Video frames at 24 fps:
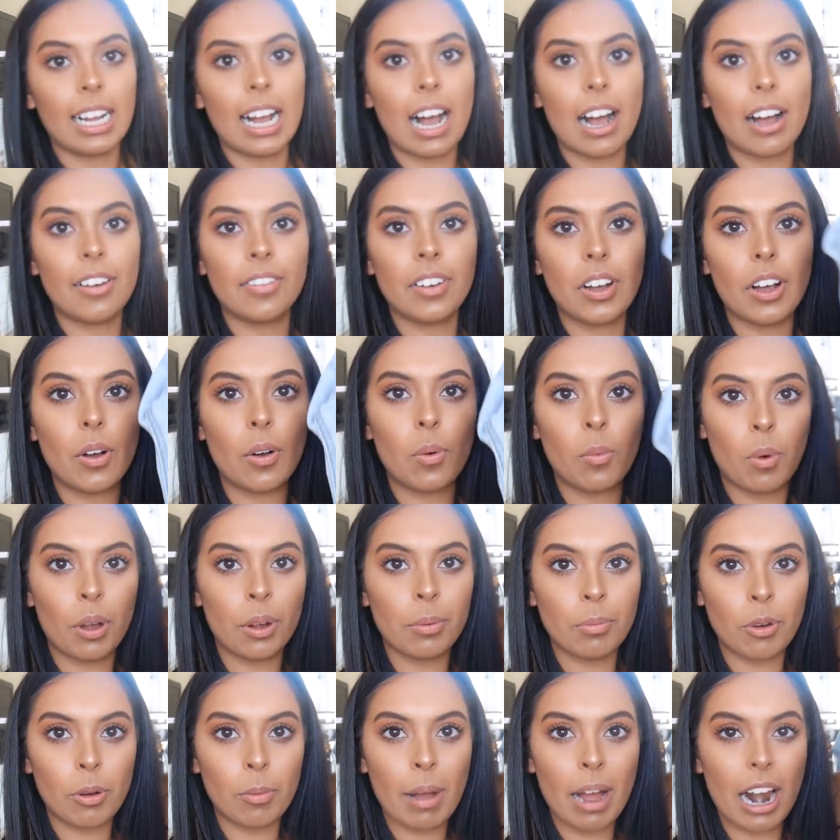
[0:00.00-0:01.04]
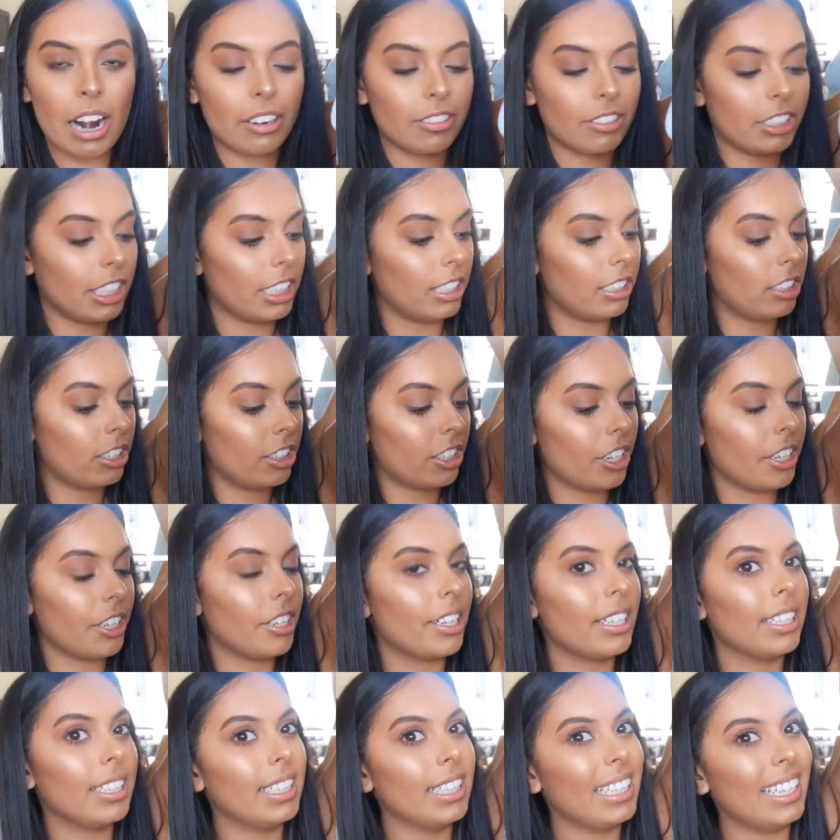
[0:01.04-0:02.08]
I have one more pair of jeans to show you
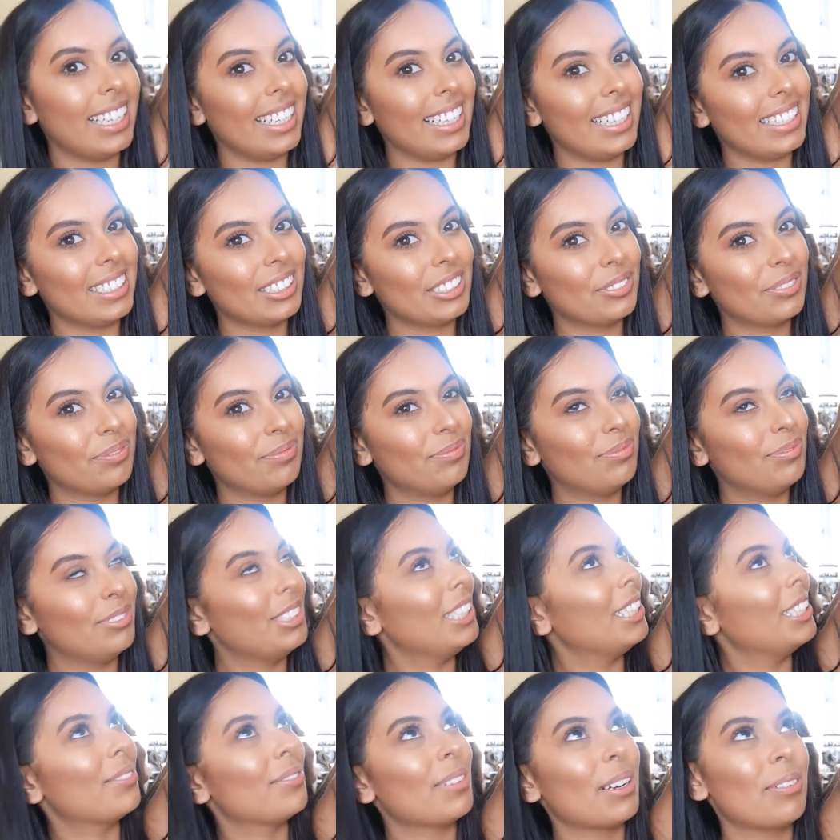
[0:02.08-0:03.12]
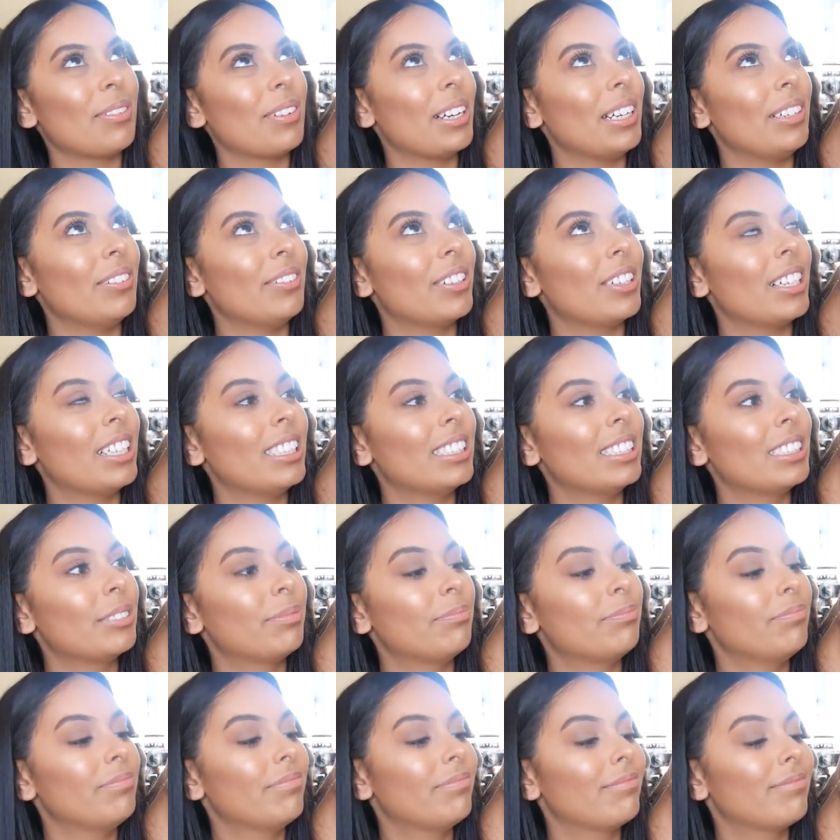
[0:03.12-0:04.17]
and these, these are my favourites
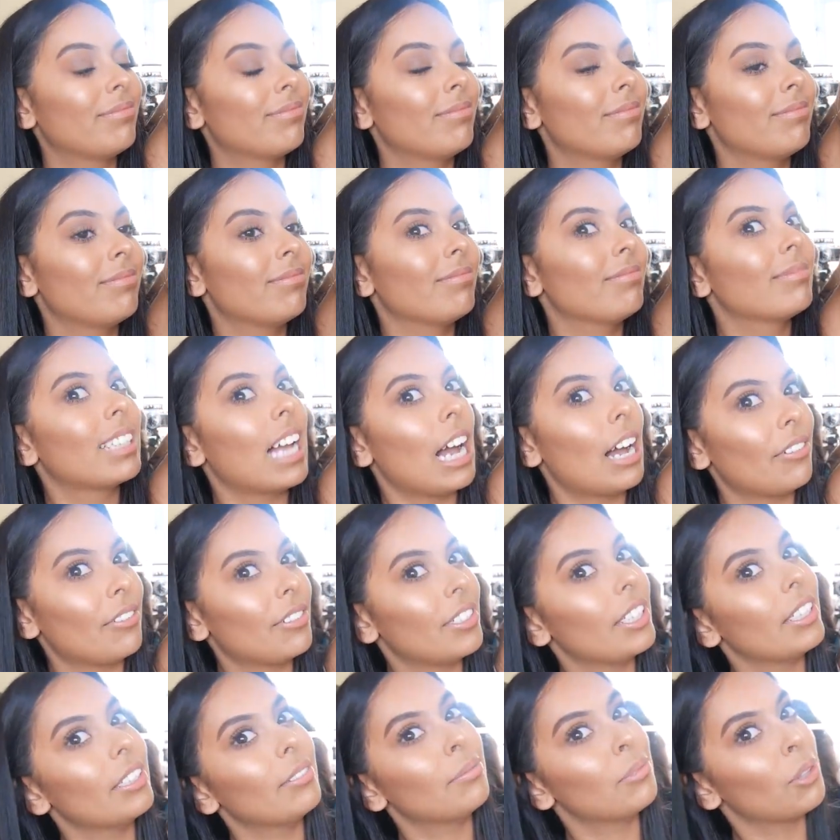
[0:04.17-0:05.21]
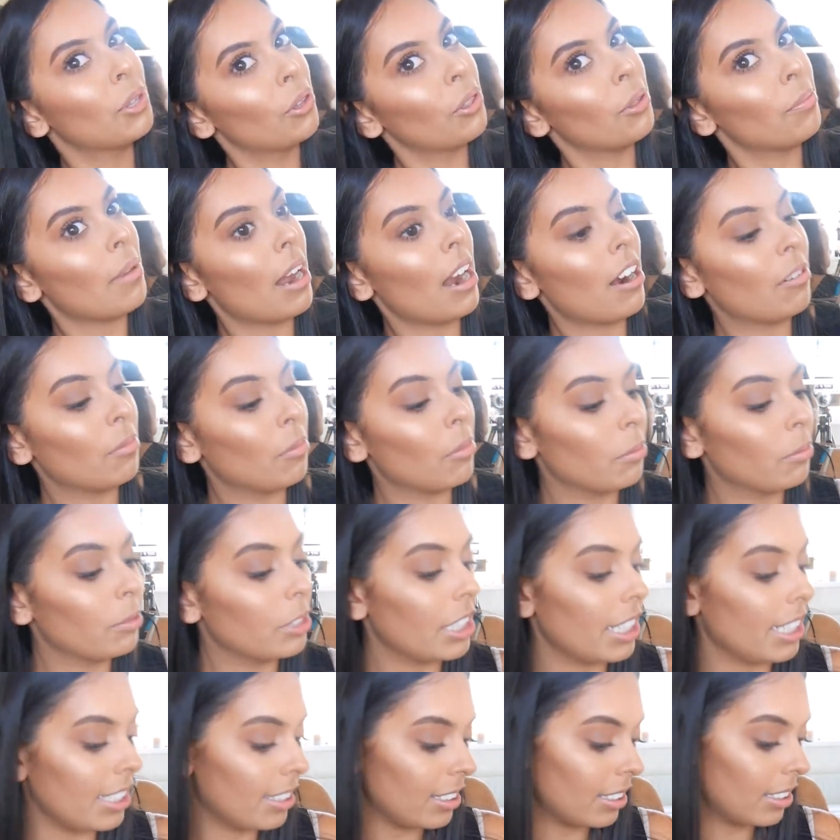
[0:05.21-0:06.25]
after the other pair of mum
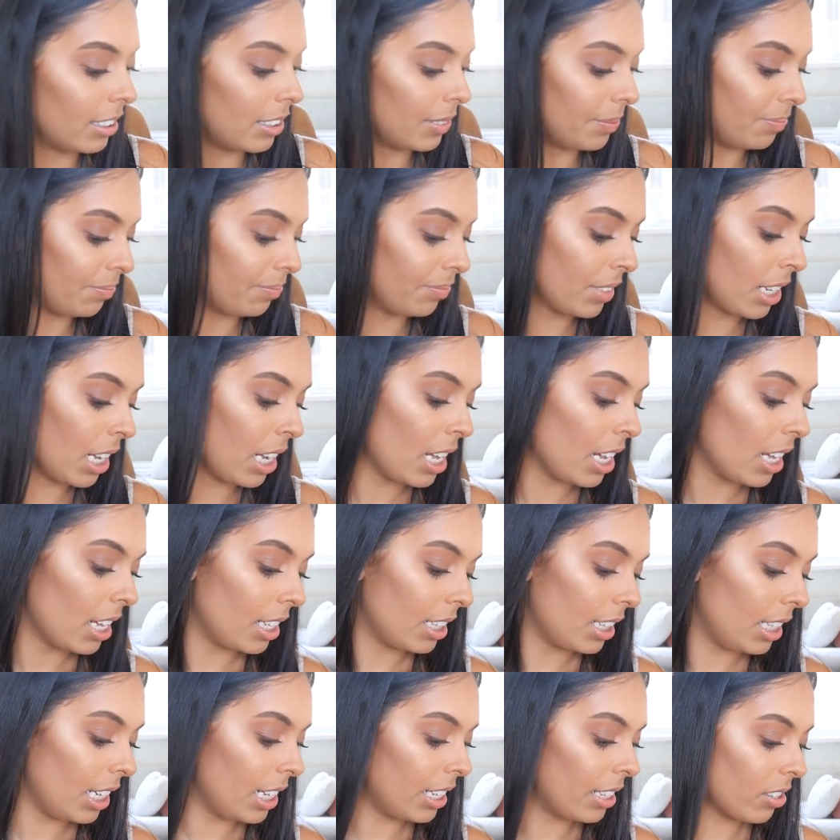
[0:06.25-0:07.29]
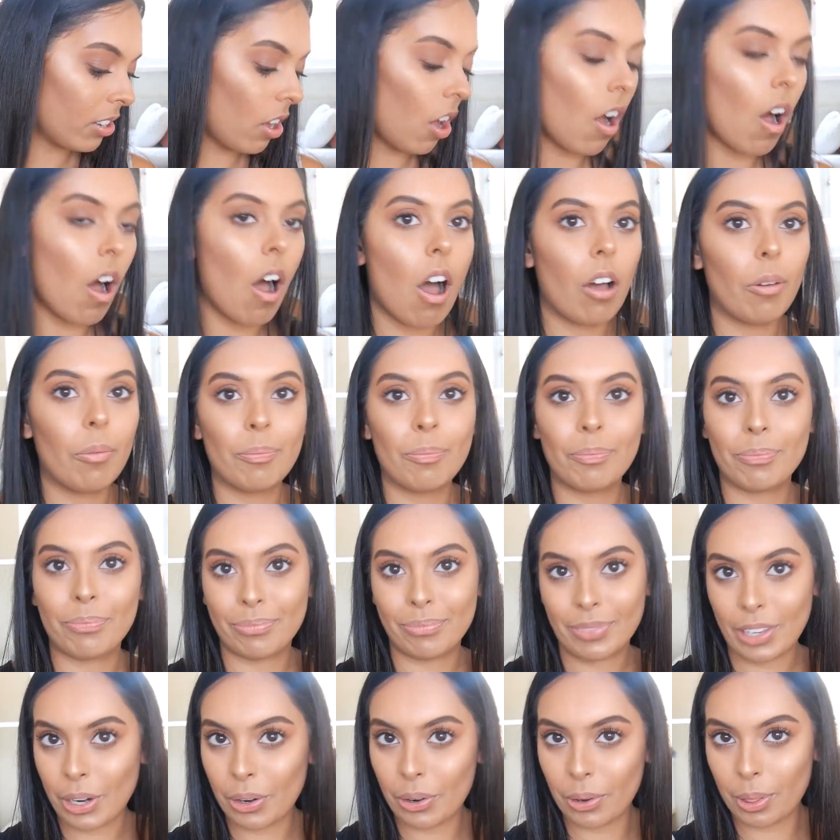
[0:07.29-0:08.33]
jeans. These are
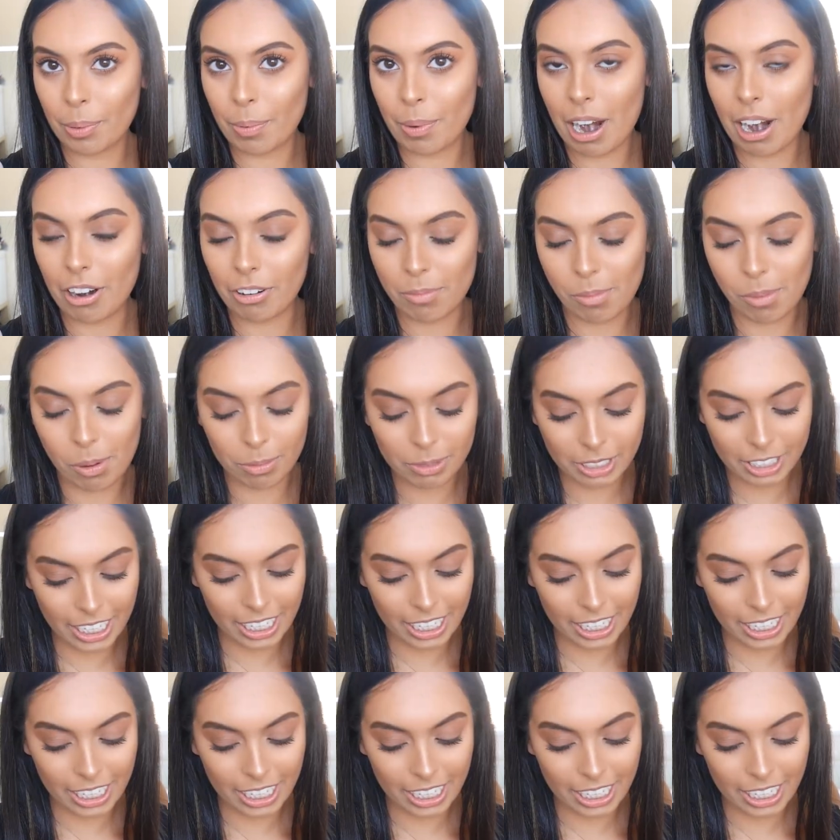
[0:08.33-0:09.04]
another pair of mum